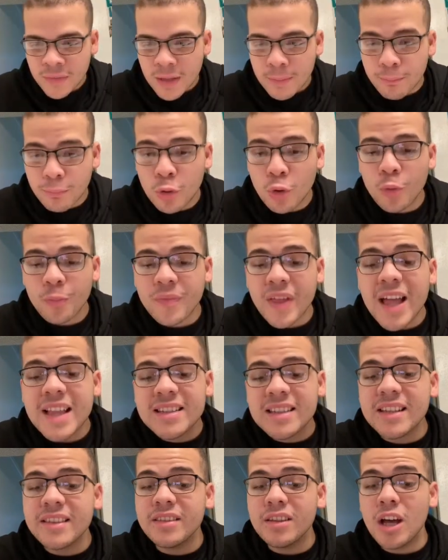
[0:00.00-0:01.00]
Boom.
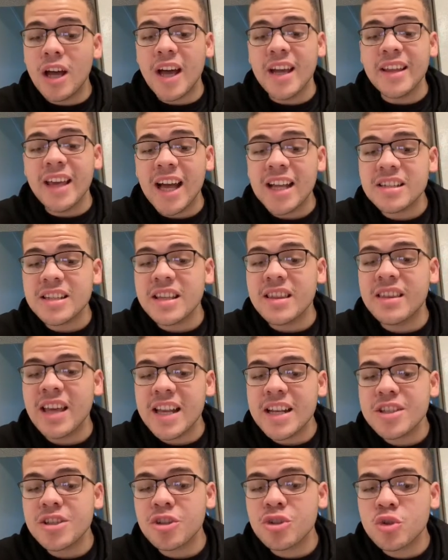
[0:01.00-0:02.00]
That's actually,
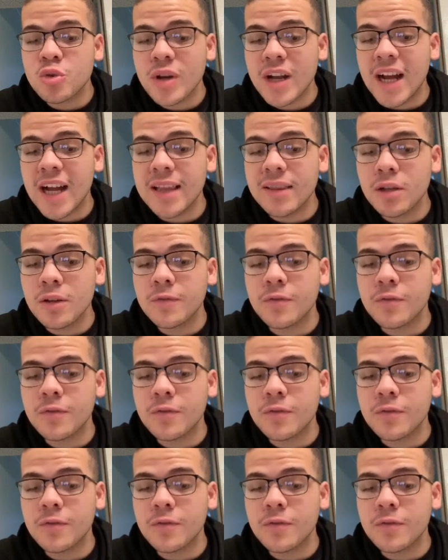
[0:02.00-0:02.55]
that is a trick I learned